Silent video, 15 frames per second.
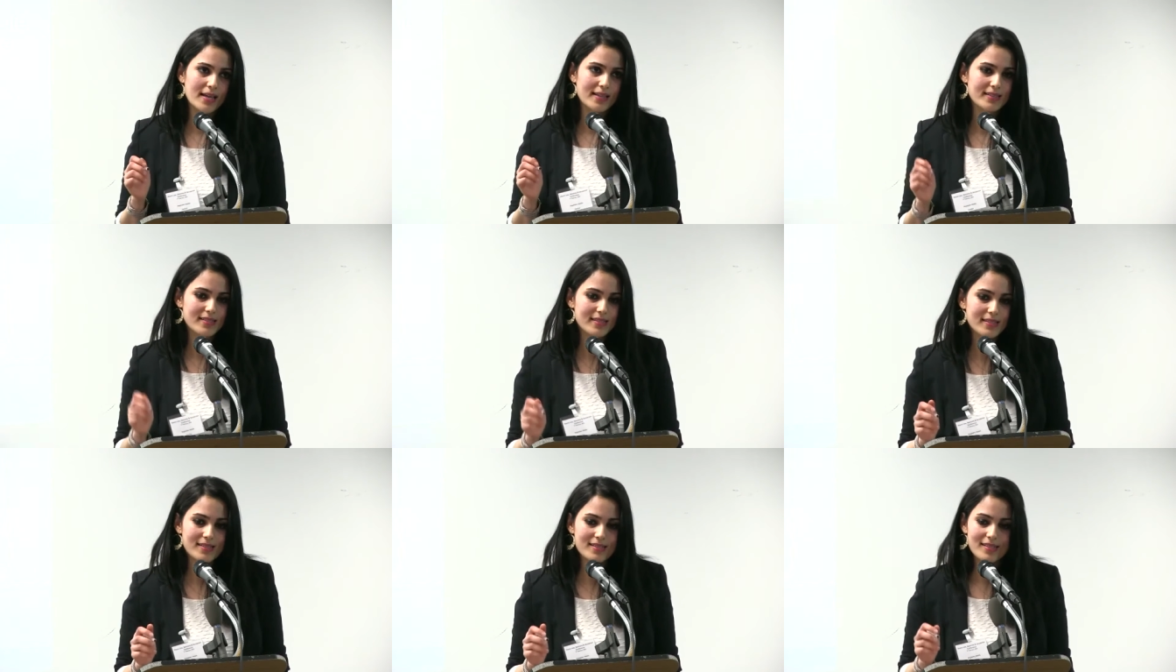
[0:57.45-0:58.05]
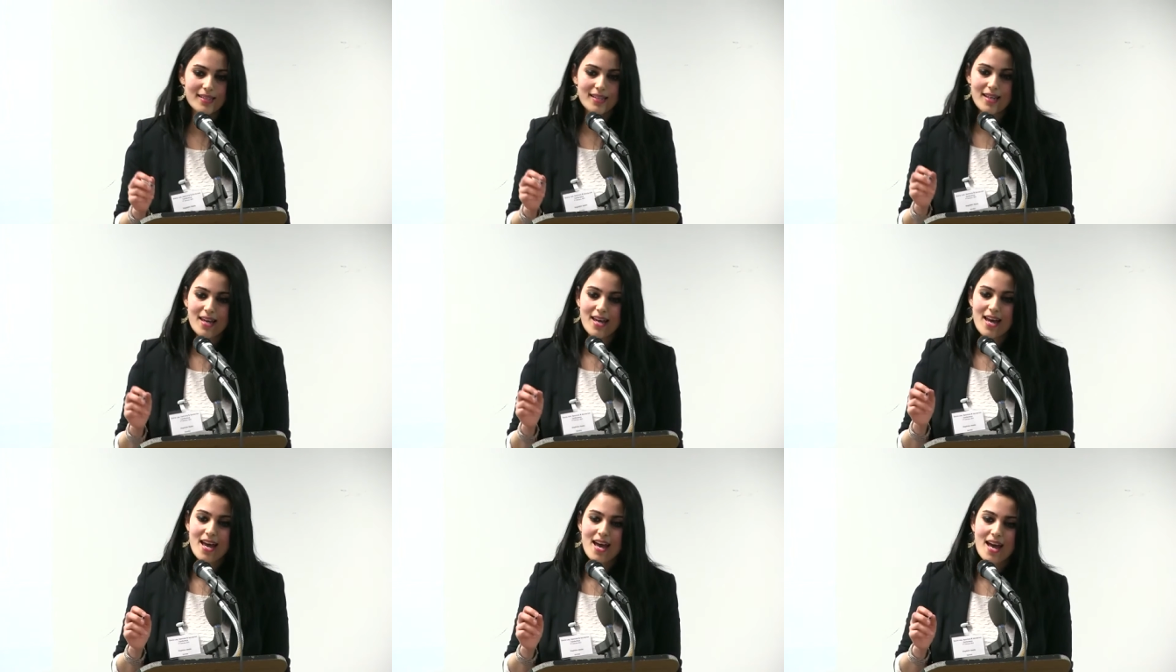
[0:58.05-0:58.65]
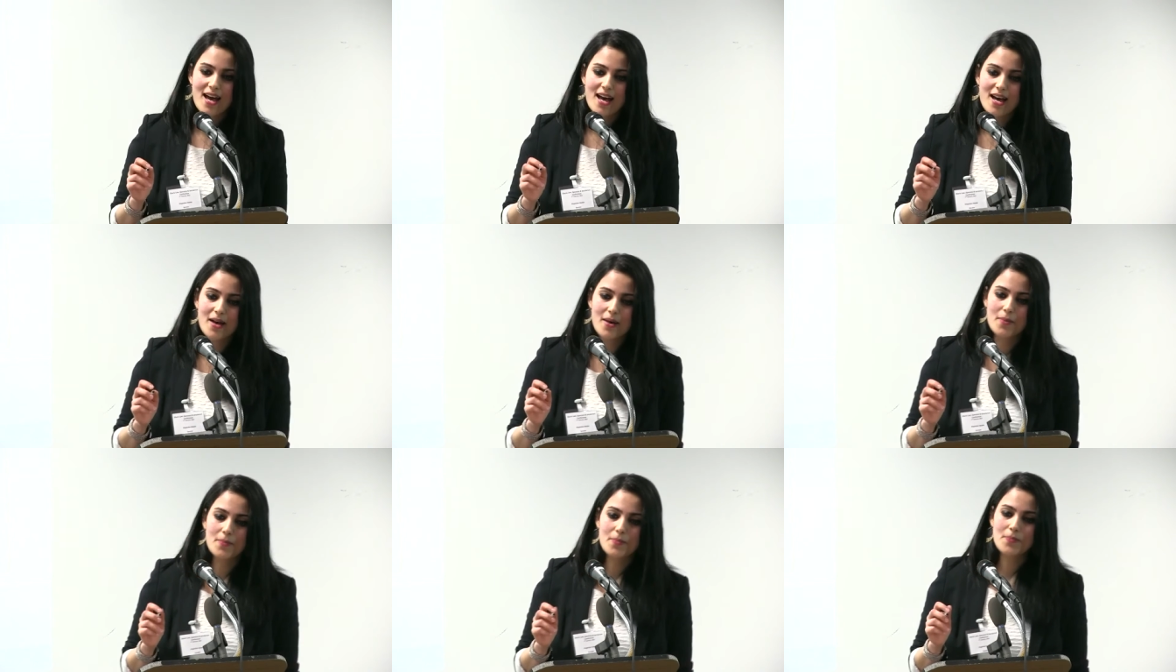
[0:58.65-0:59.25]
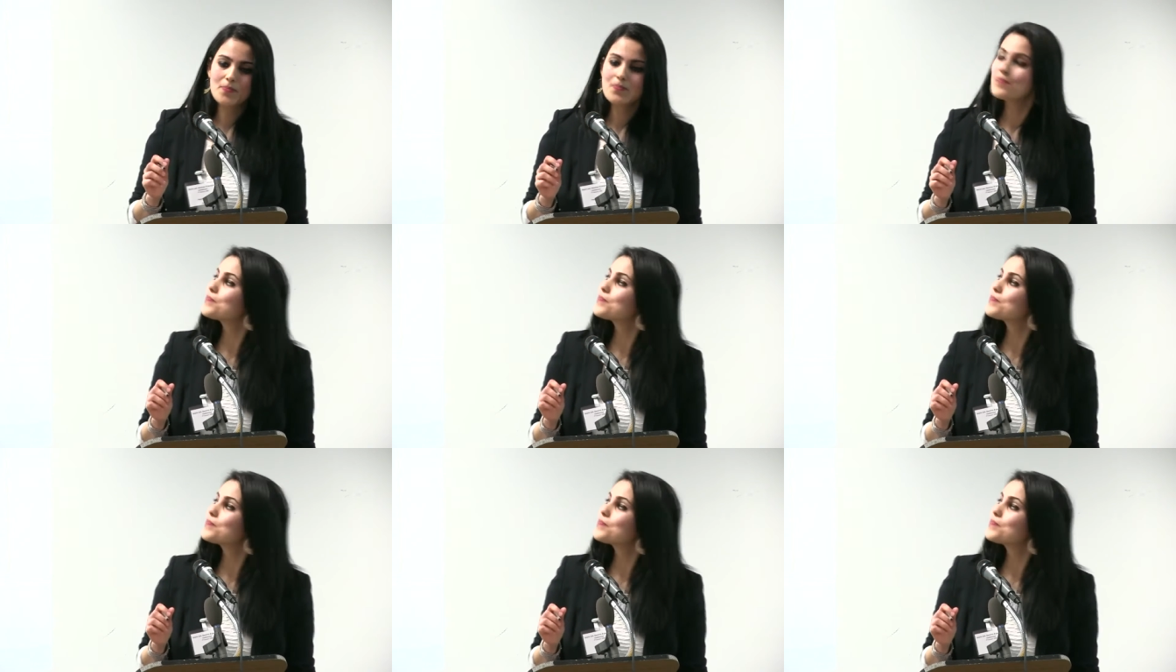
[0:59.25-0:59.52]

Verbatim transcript: It's, um,